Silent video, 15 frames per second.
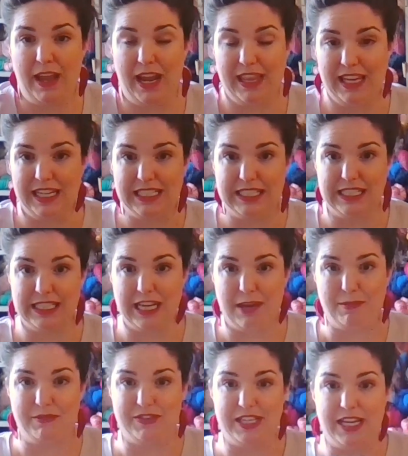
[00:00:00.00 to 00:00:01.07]
I think it's the time
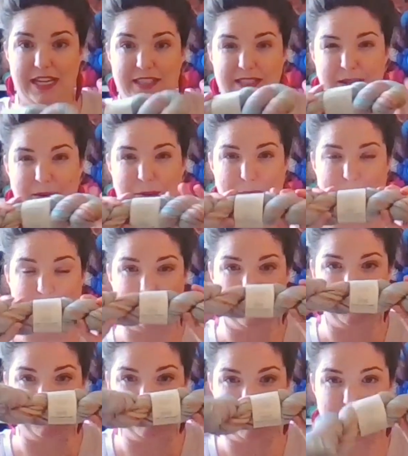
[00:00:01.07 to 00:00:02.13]
of day, so
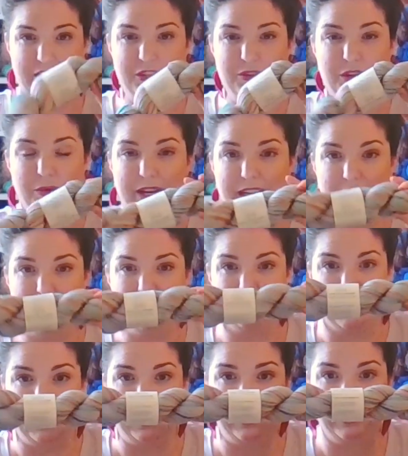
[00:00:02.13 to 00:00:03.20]
you know what it looks
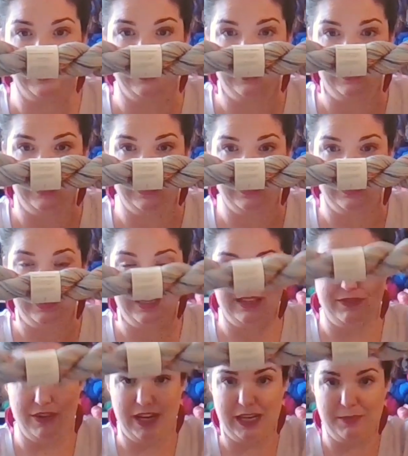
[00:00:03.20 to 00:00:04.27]
like.
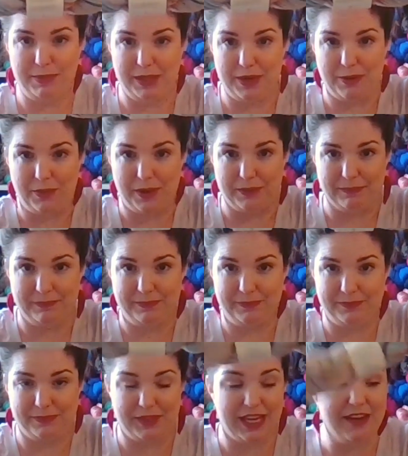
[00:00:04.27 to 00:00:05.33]
Ready Player One.
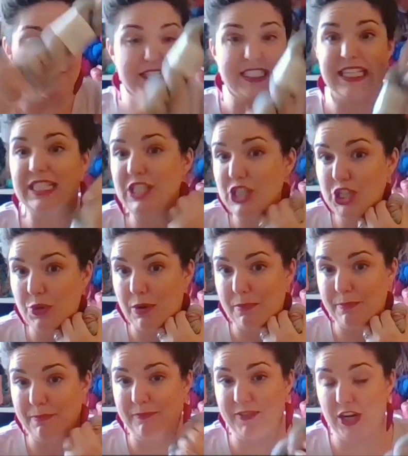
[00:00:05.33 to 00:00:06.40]
If it doesn't show
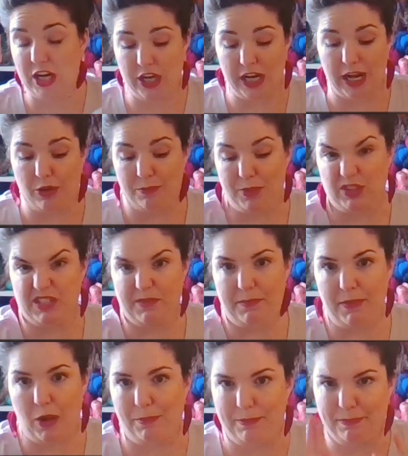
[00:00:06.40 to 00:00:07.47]
up very good, I'll put
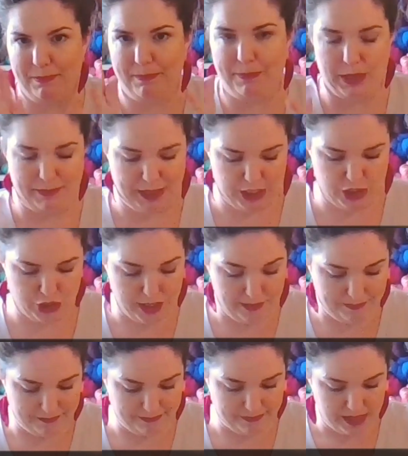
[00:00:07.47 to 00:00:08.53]
a picture in.
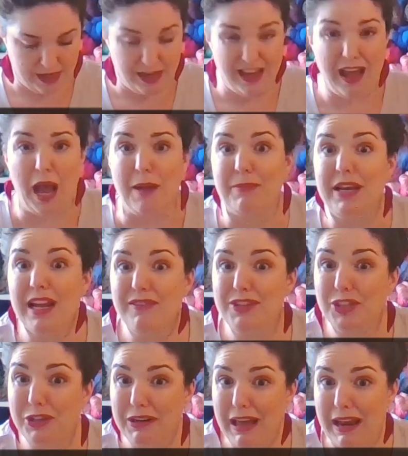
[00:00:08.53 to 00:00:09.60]
I'm gonna have to
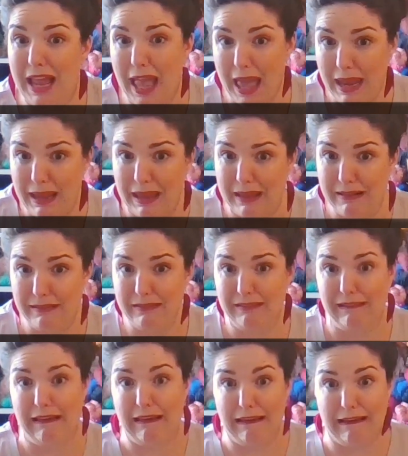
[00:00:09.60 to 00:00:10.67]
learn how to edit.
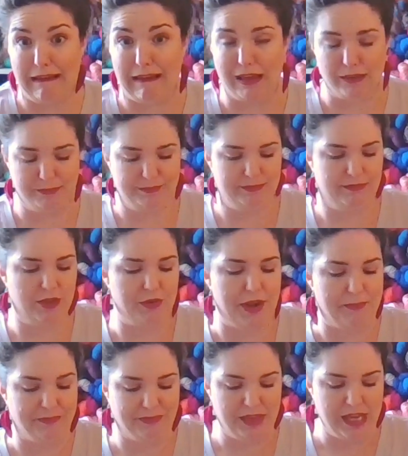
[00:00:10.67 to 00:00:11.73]
Okay.